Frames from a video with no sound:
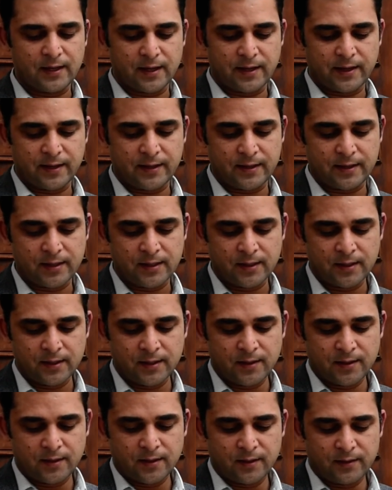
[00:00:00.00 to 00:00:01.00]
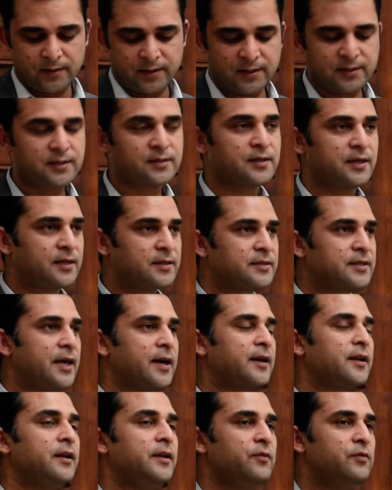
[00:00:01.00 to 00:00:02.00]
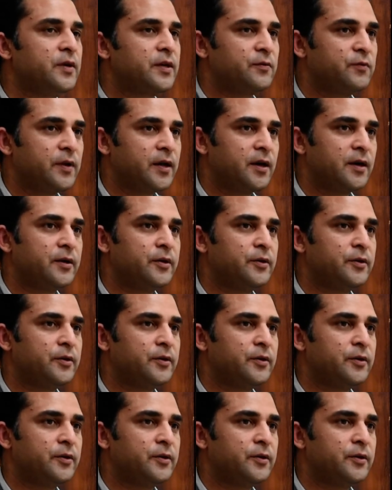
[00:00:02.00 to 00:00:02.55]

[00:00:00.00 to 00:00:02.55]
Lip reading: and this is exactly what we are